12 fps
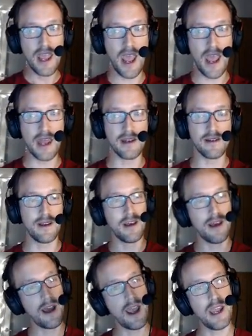and
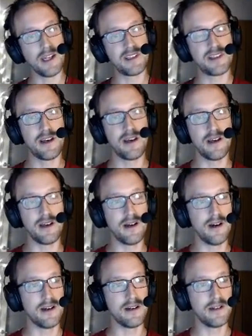it's
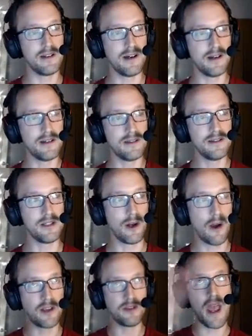
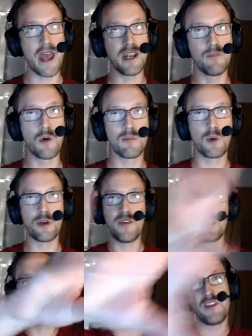as you added more and more
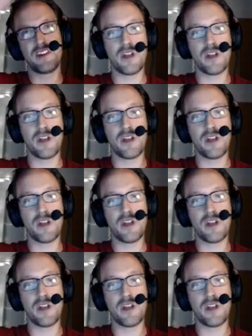things, you'd have this